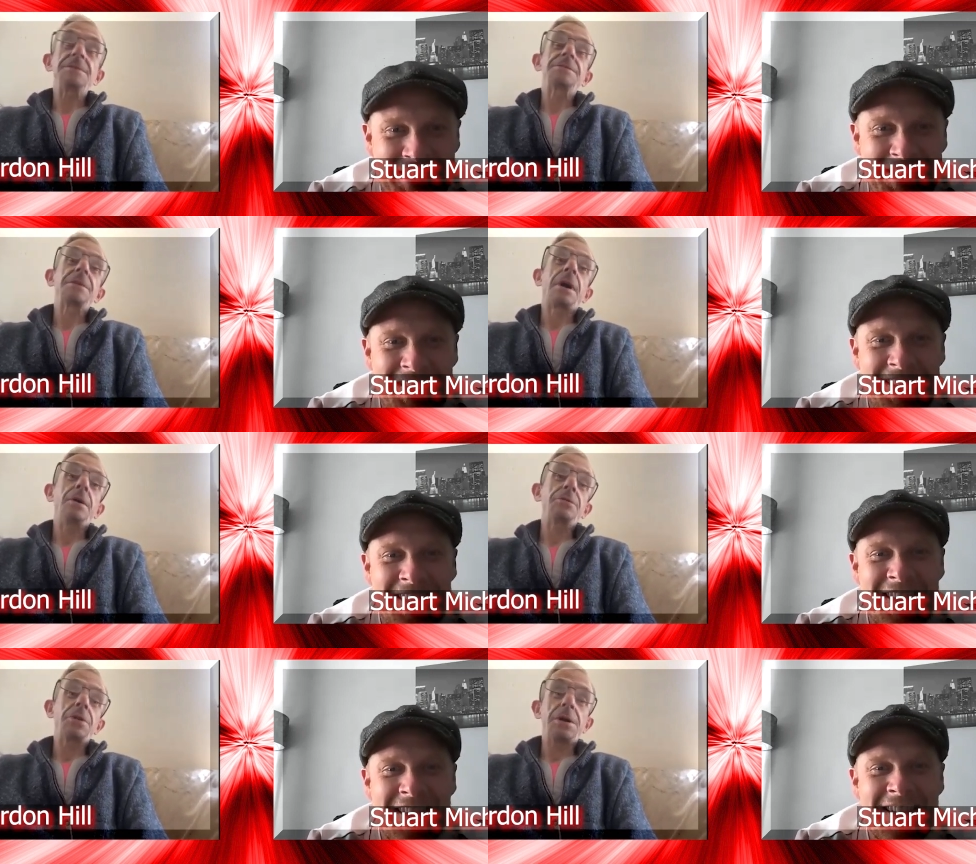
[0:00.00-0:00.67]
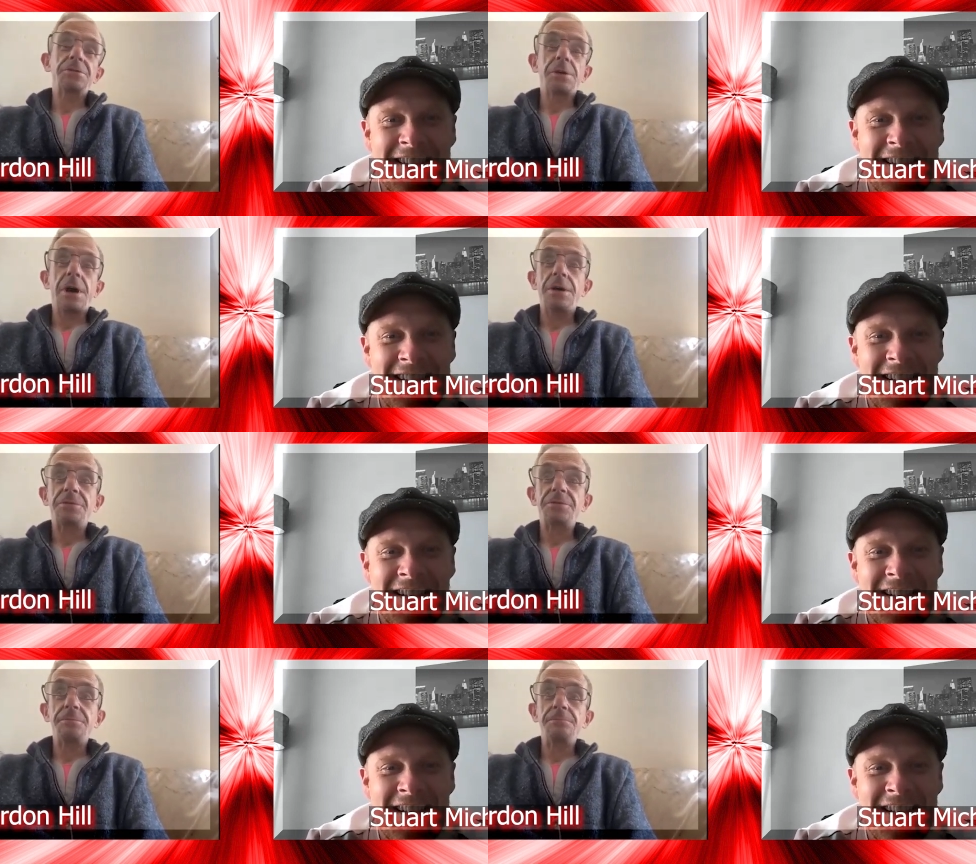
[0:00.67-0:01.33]
Speaker 1: So get
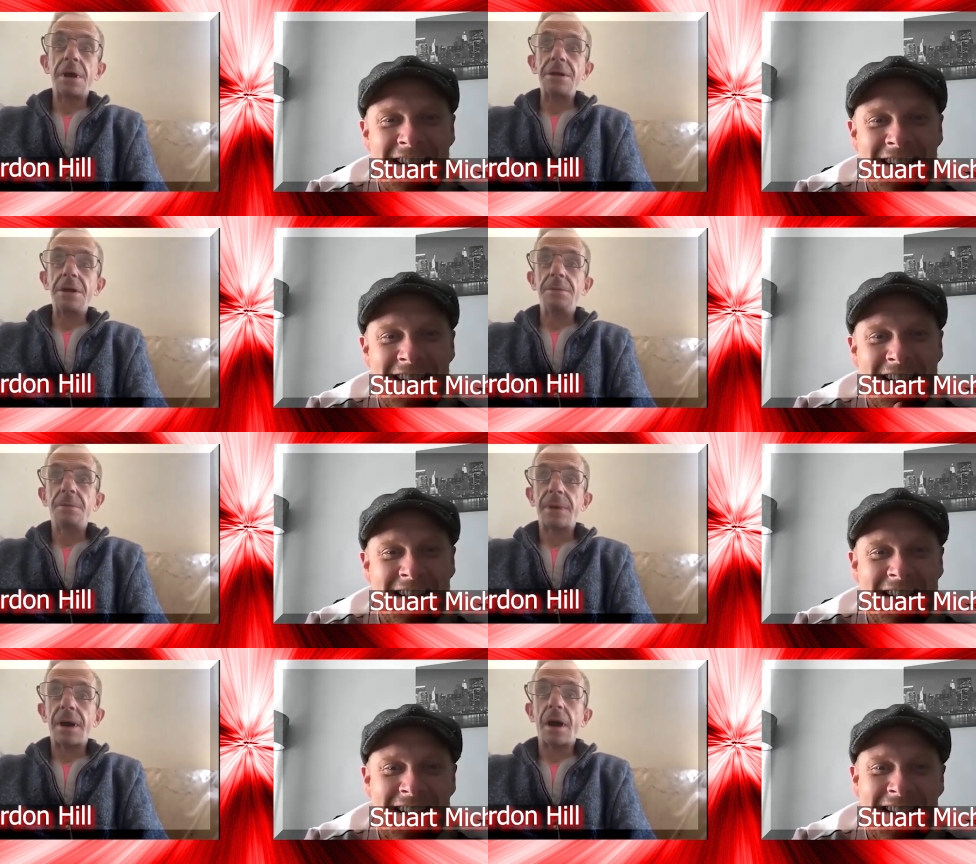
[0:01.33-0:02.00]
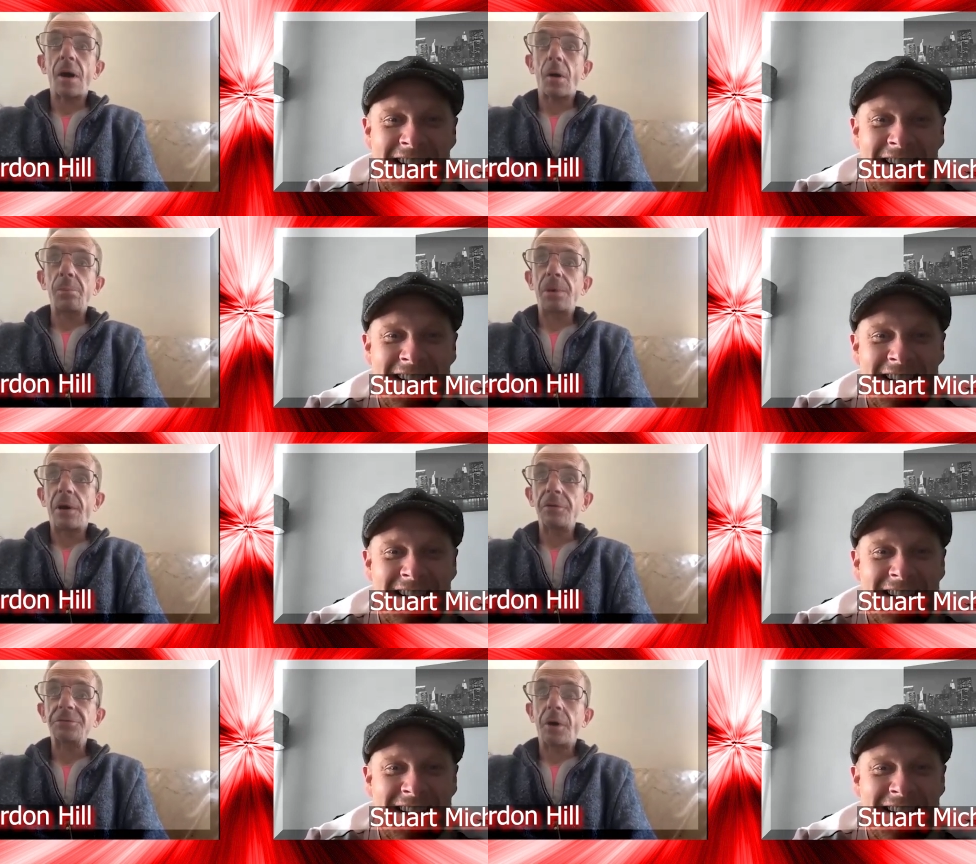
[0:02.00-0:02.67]
dressed, meet him about half
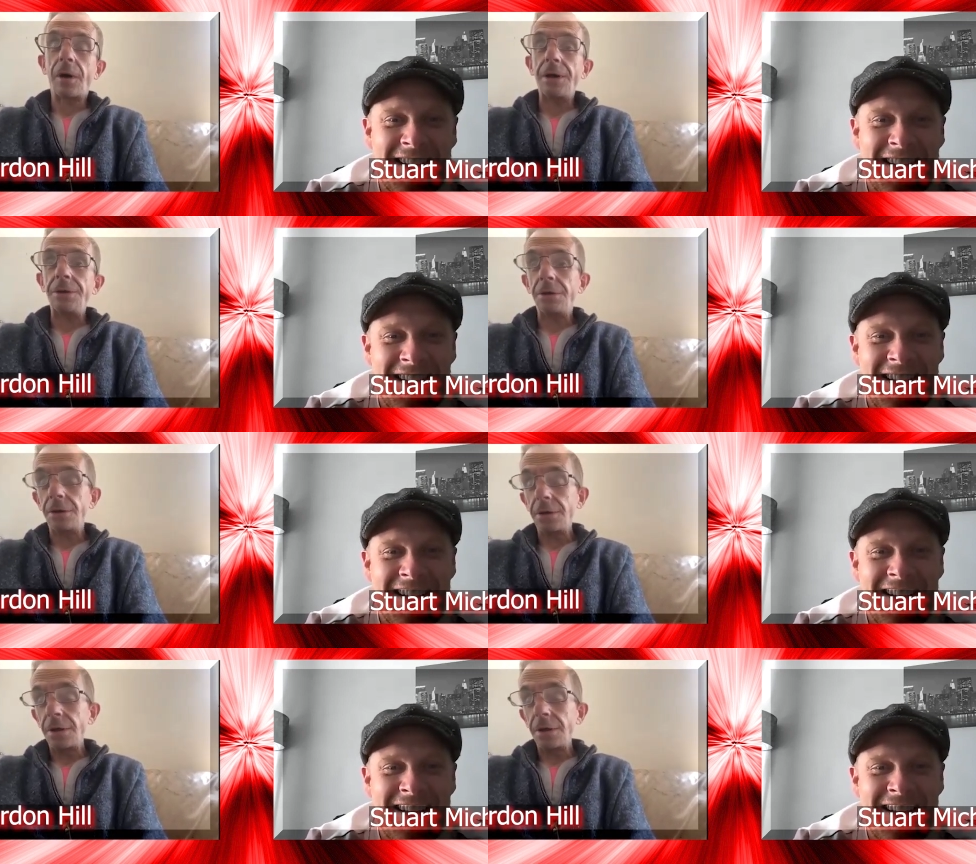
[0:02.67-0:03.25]
past nine,